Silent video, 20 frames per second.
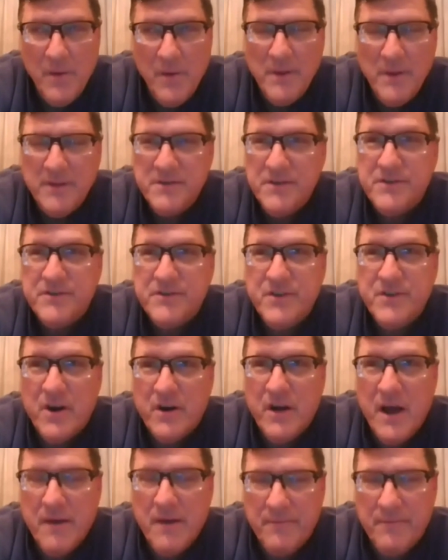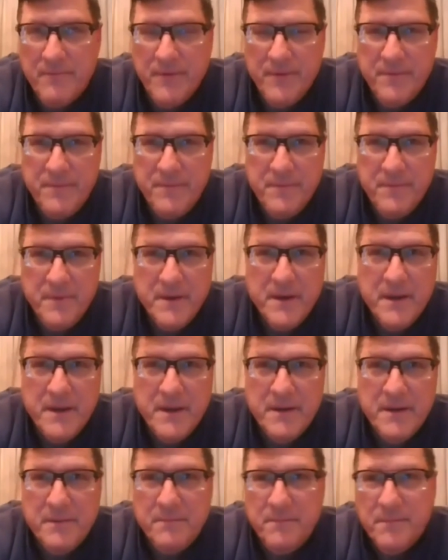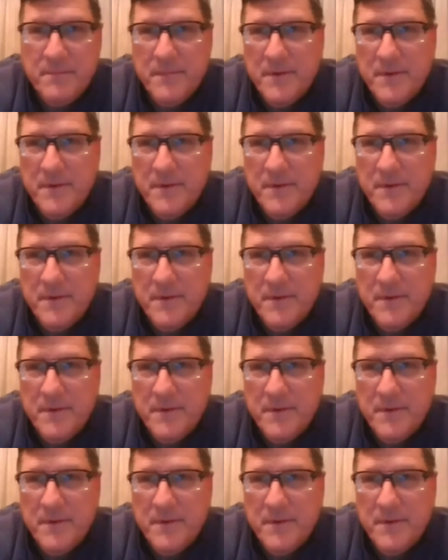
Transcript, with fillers: Well, let's just start off with again,